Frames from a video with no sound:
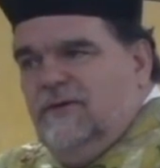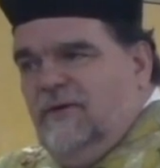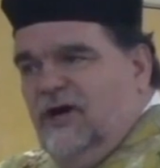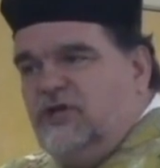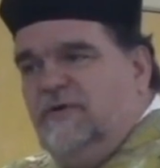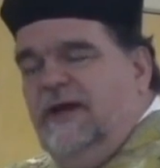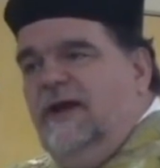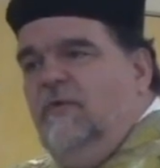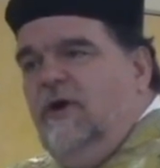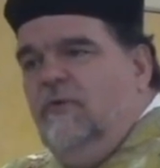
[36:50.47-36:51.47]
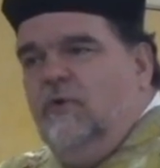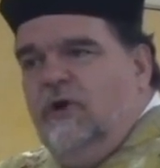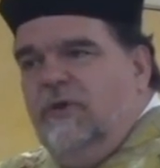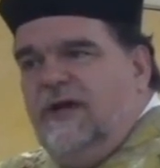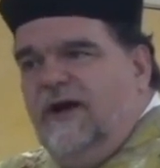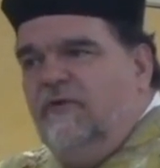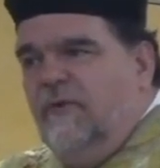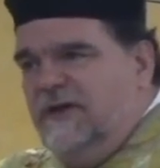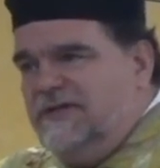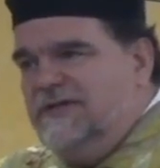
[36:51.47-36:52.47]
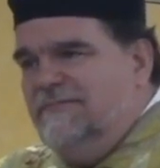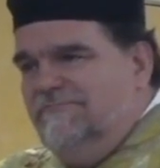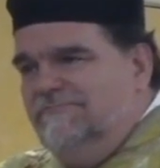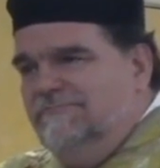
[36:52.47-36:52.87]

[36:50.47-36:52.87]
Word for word: to usher in a one-world government